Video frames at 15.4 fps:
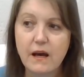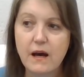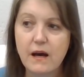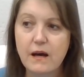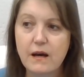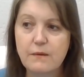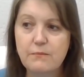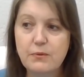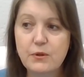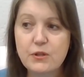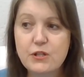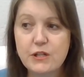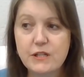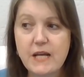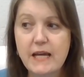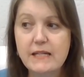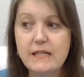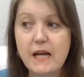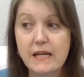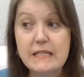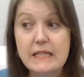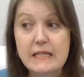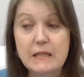Uh, Buttigieg had
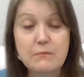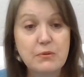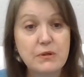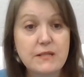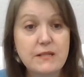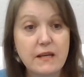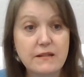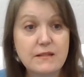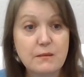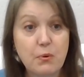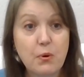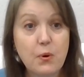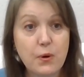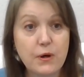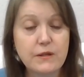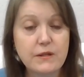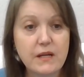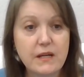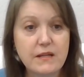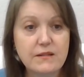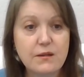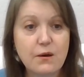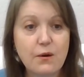19% support,
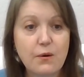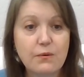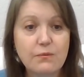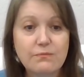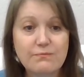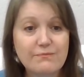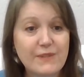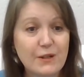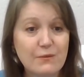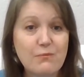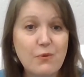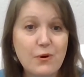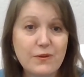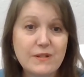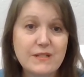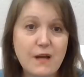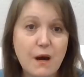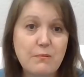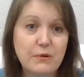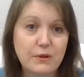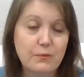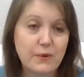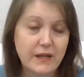so you know more than
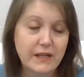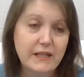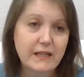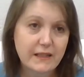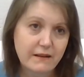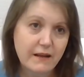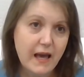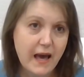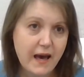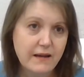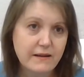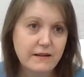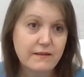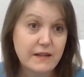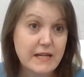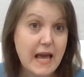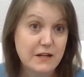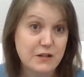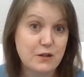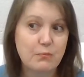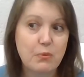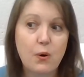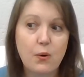double what he had in the
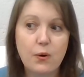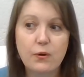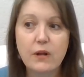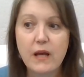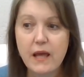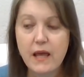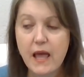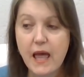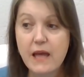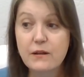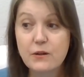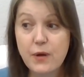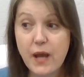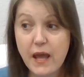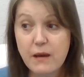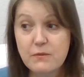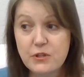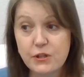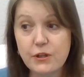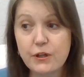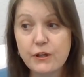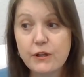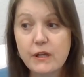national poll. And in New
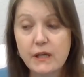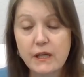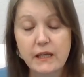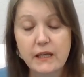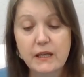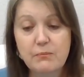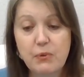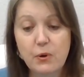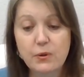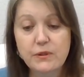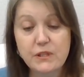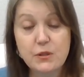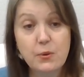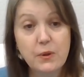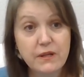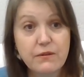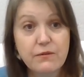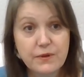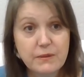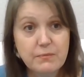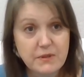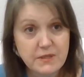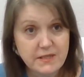Hampshire, he polled at
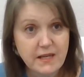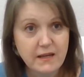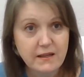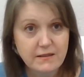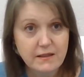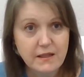23%.